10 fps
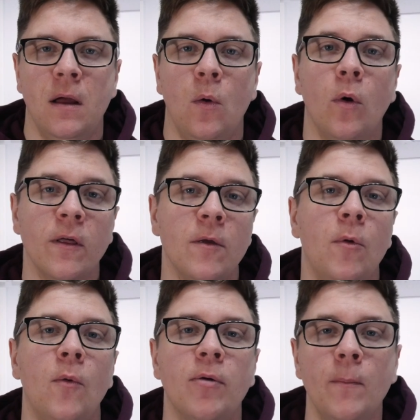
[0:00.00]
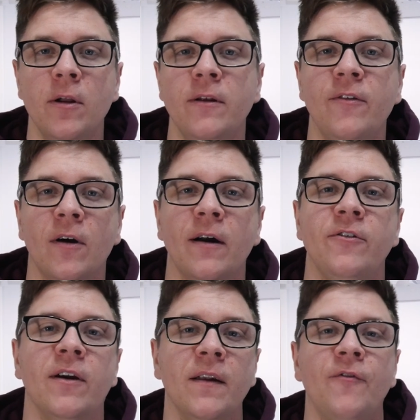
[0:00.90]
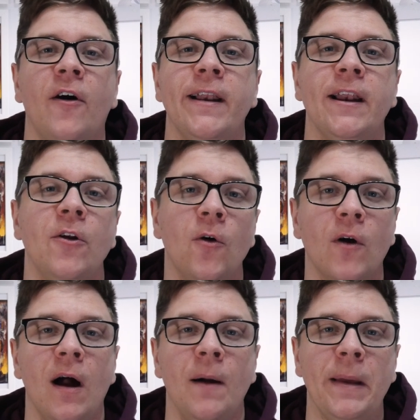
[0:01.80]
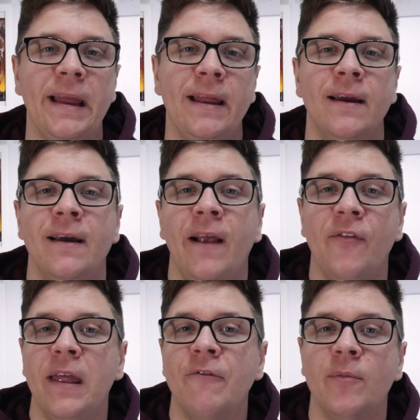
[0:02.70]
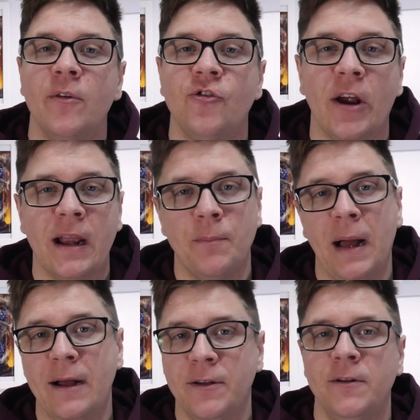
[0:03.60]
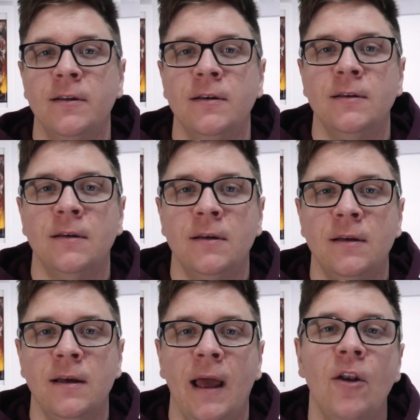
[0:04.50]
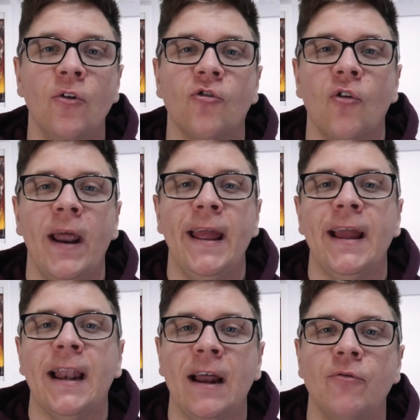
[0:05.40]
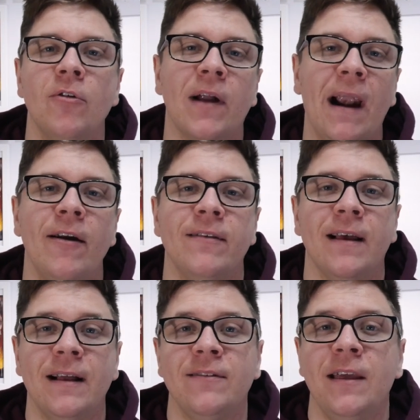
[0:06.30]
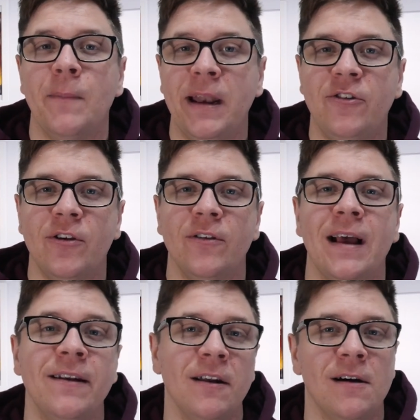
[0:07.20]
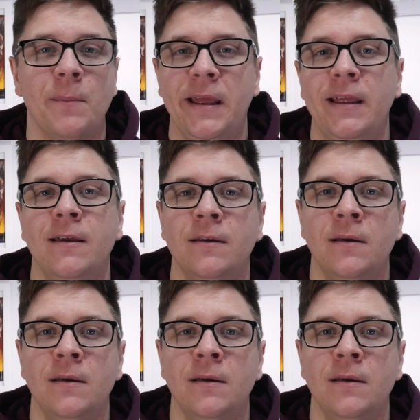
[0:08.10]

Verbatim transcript: One of the more prominent designs you're going to find in an orc army is the infamous checkered pattern. It looks great and can add real character to your miniatures and army,